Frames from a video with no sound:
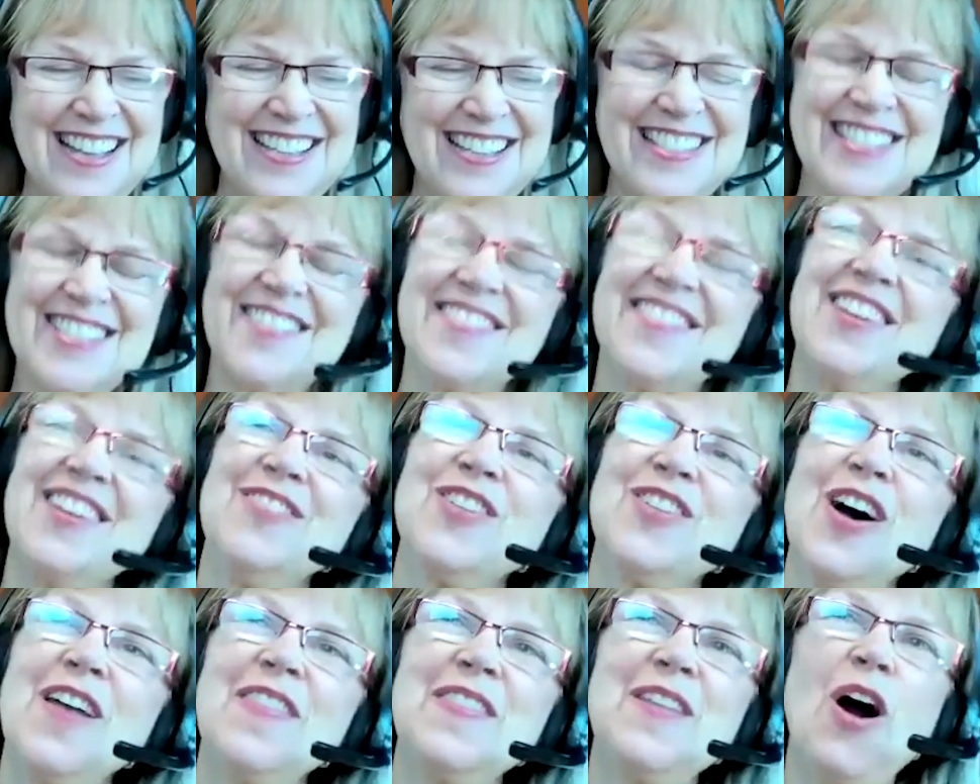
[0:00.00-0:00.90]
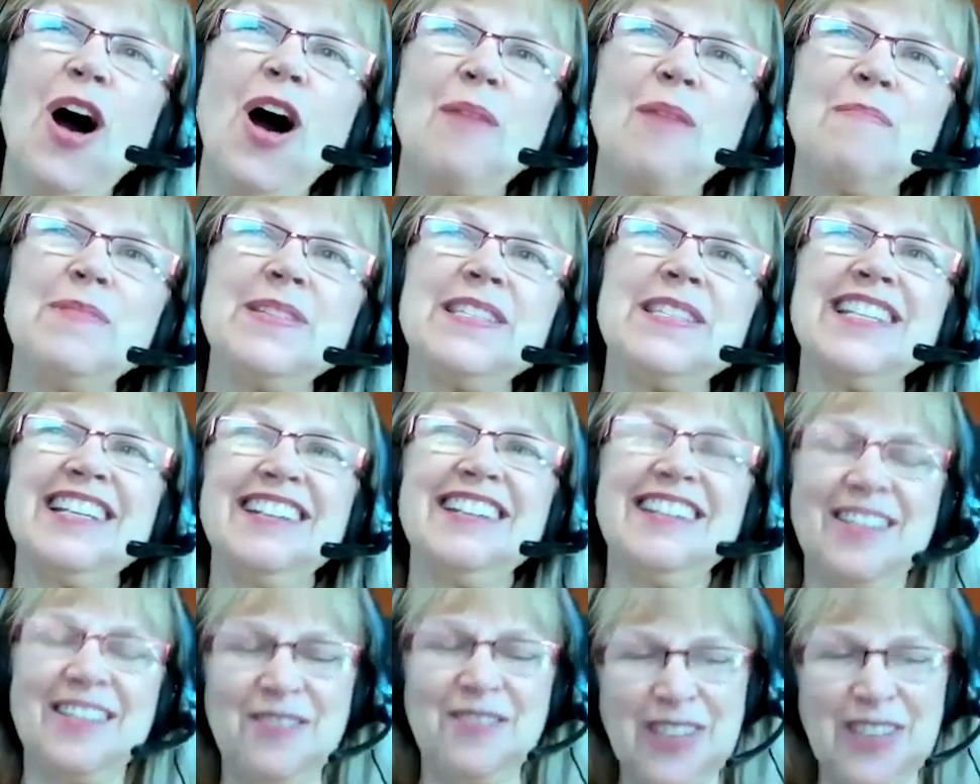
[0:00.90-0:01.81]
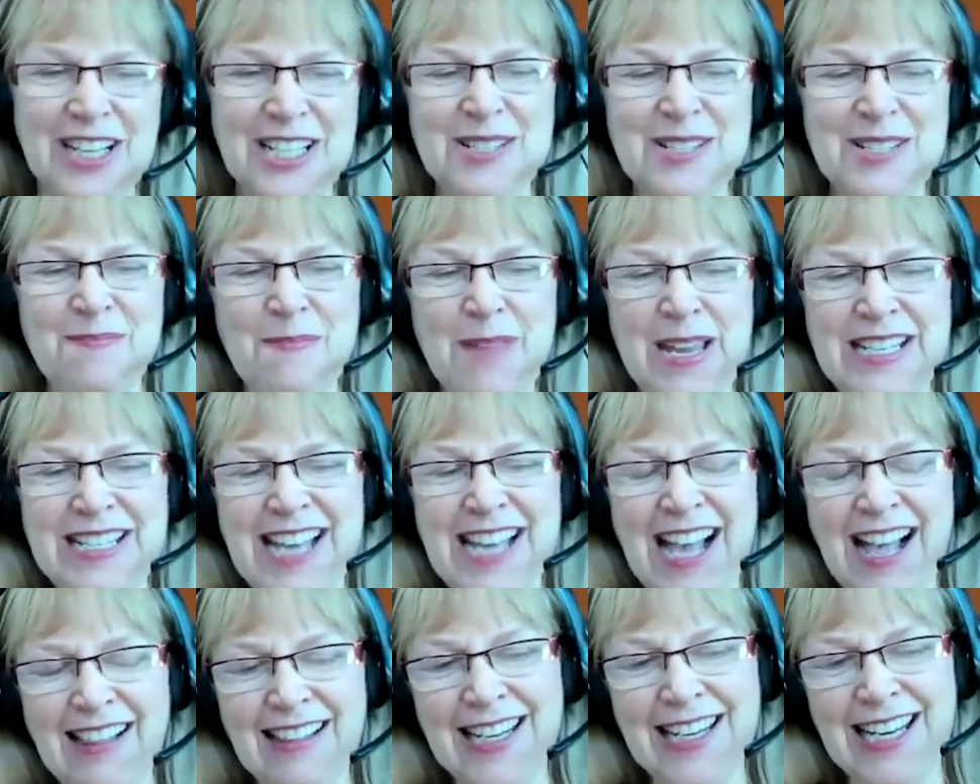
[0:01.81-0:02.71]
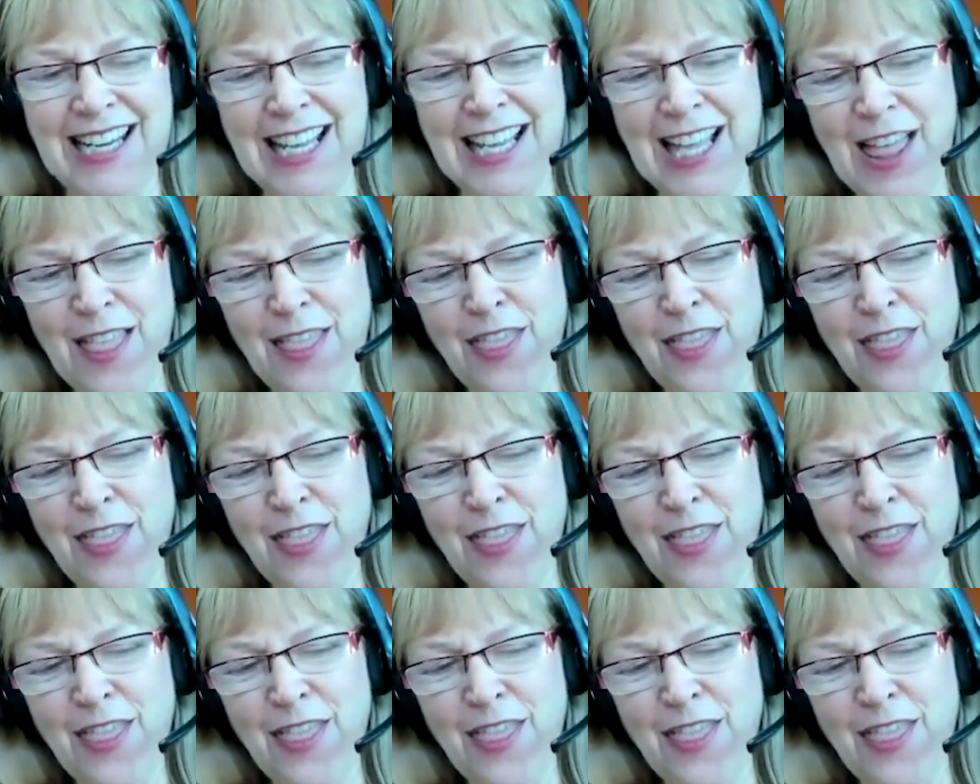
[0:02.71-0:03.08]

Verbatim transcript: So you've got the opposite, the victim mentality.